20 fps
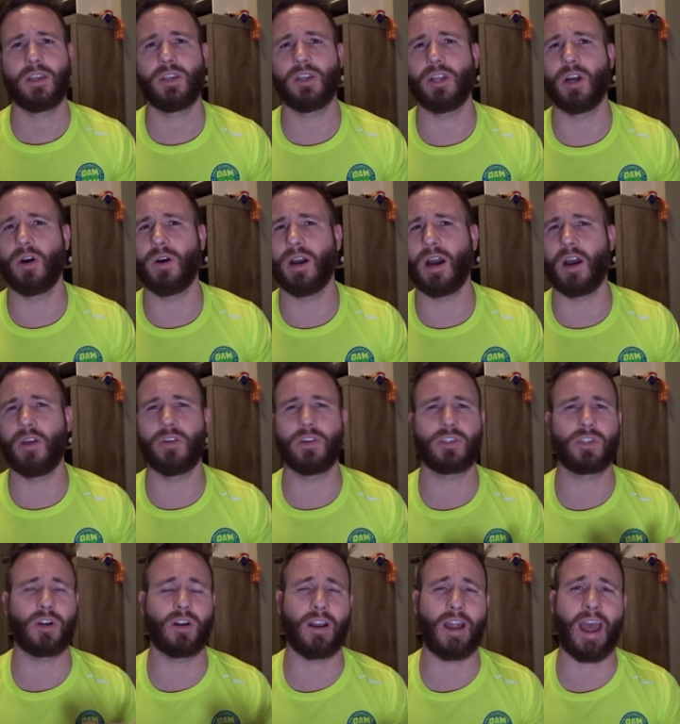are there
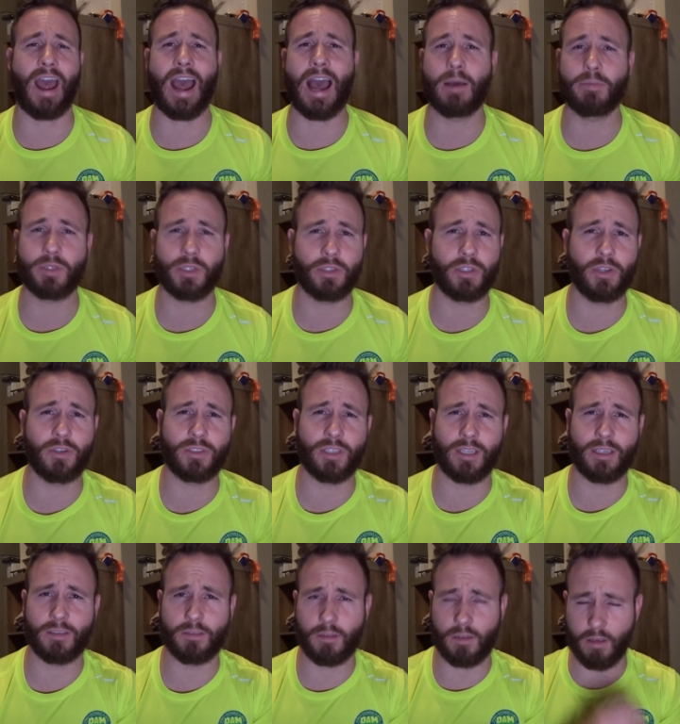certain apps you're
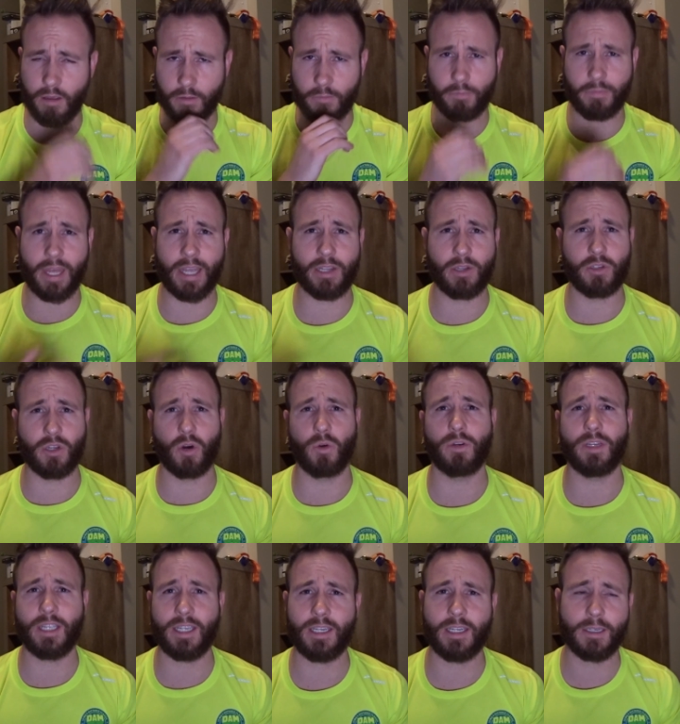using that you don't
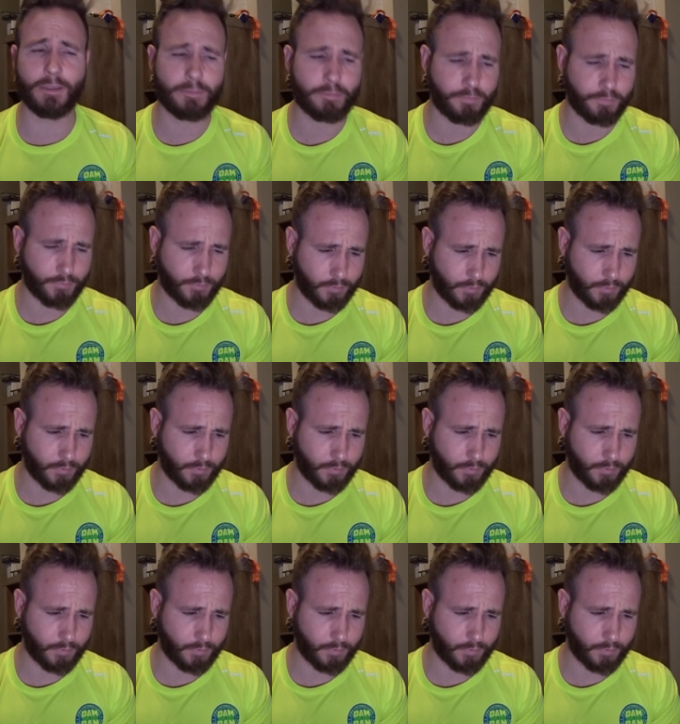need,